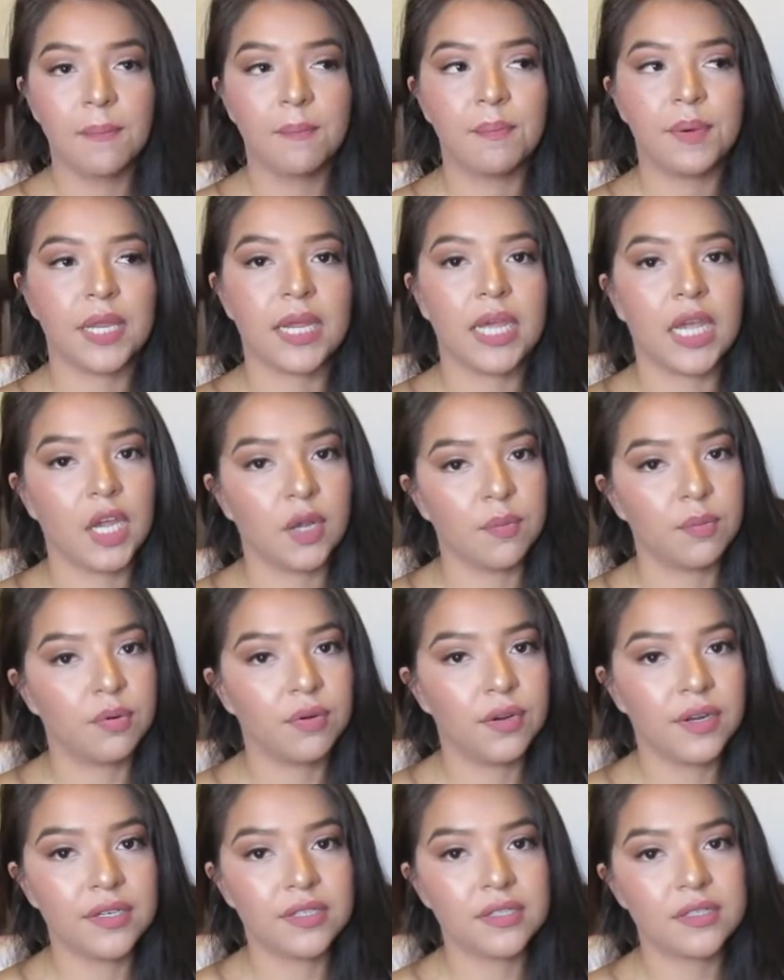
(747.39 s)
but
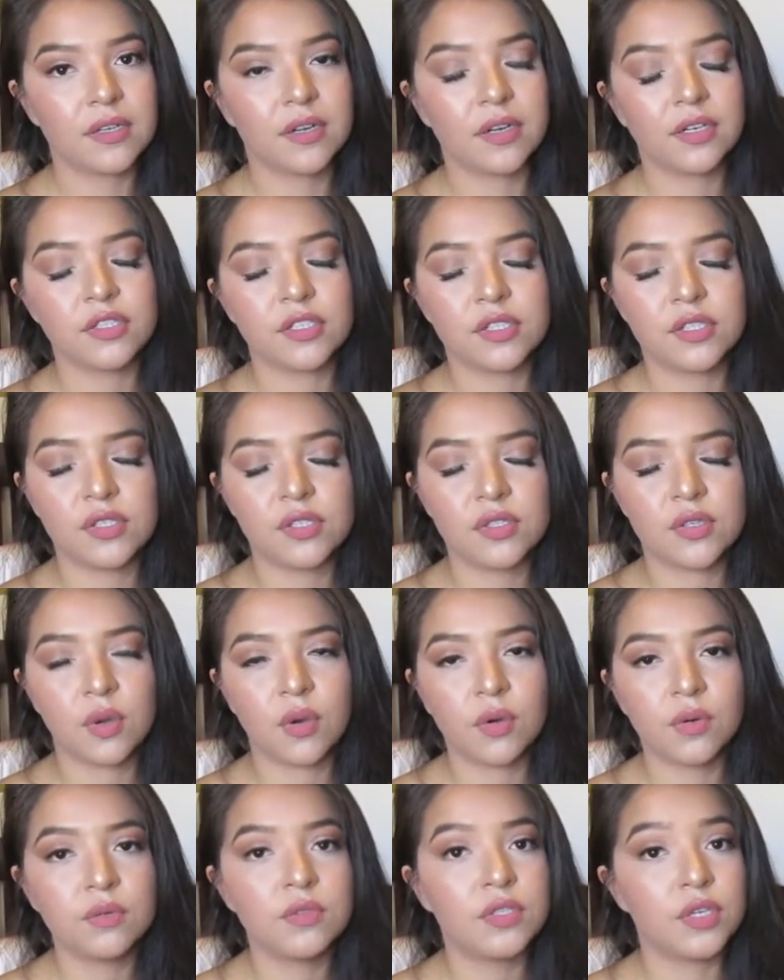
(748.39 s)
airports are just
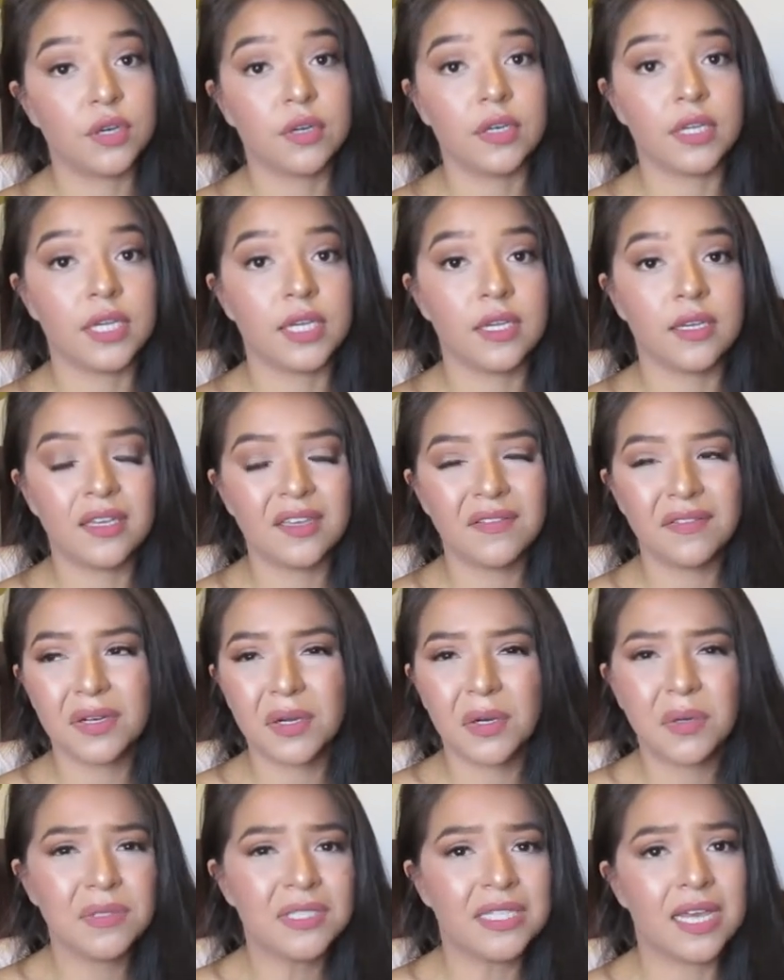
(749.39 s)
so dirty. Even
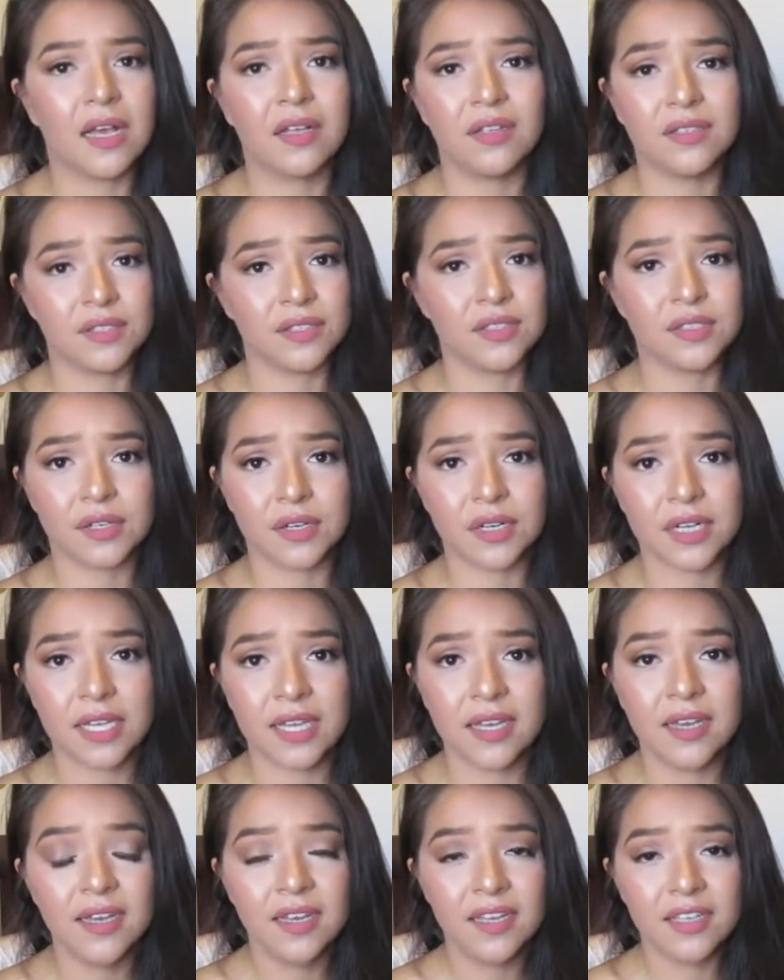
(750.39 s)
hotels are
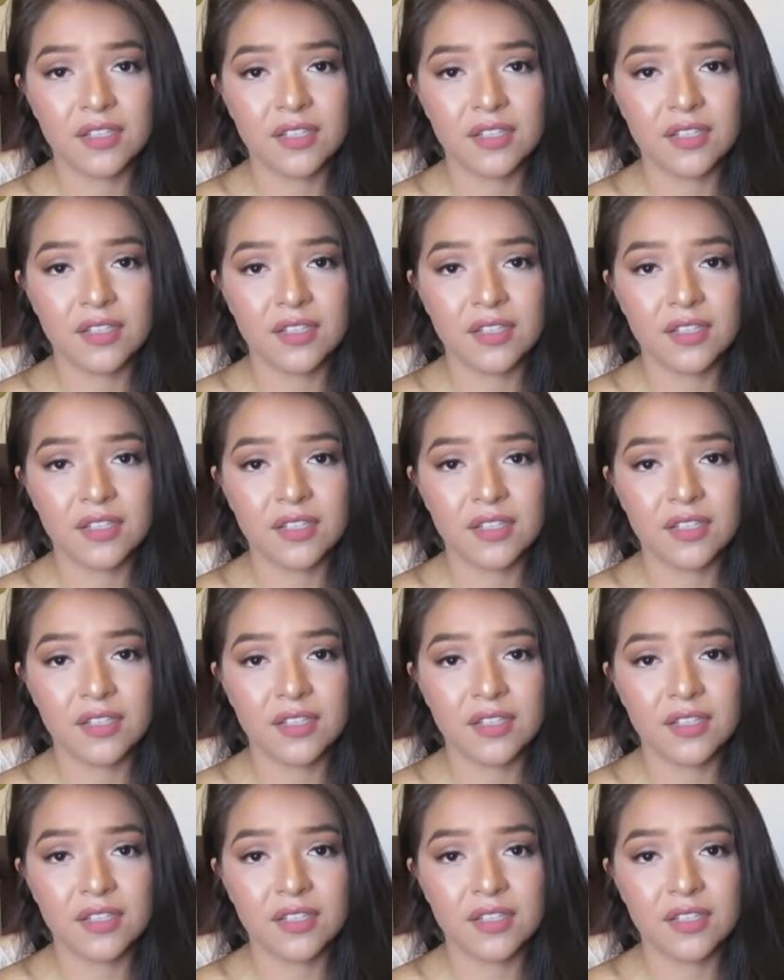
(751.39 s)
dirty.